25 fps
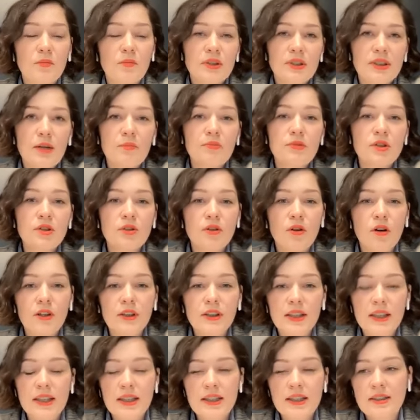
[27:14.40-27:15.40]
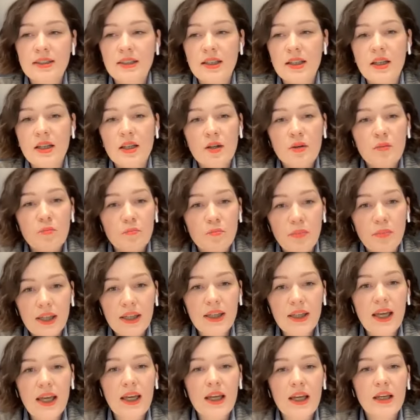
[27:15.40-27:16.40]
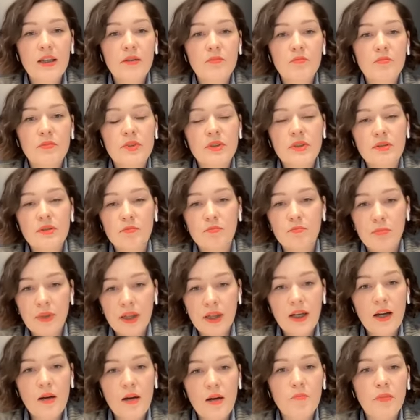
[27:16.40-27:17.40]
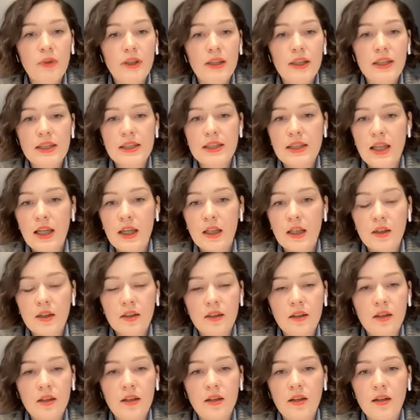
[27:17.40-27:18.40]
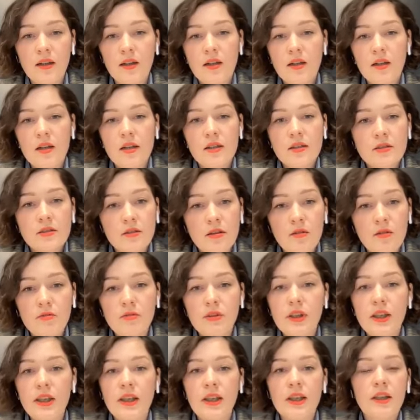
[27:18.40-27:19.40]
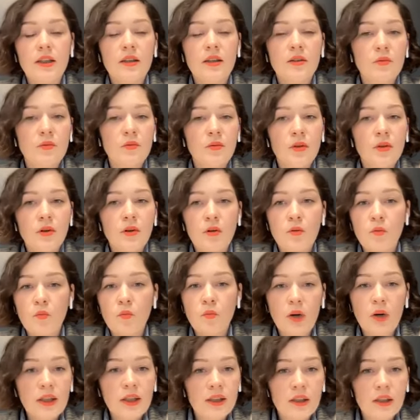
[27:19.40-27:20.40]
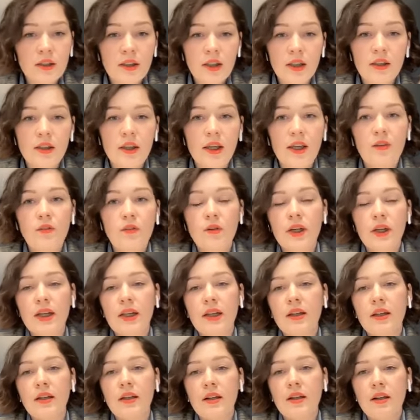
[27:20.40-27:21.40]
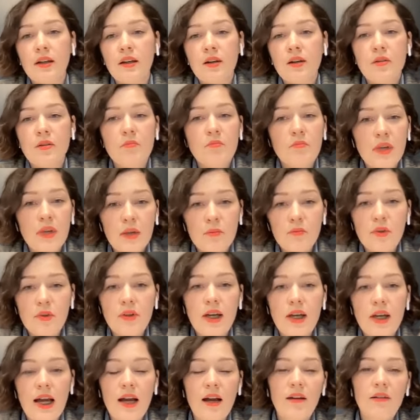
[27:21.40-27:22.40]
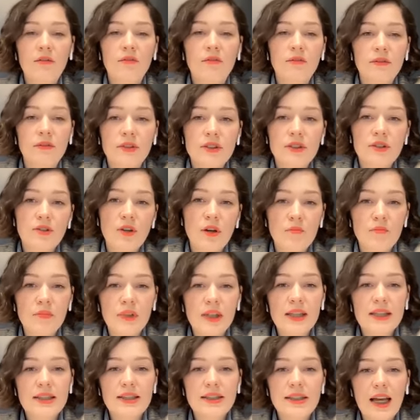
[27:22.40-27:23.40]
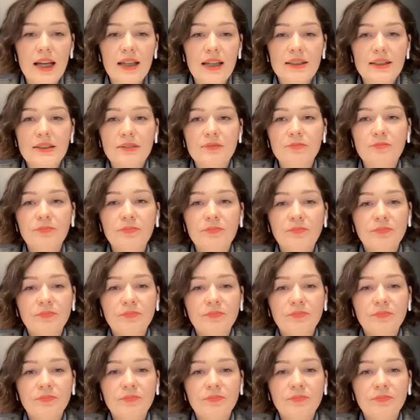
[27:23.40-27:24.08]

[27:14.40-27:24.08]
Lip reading: perception on these big games, big companies like Sony? What are they doing? Maybe you have some insights.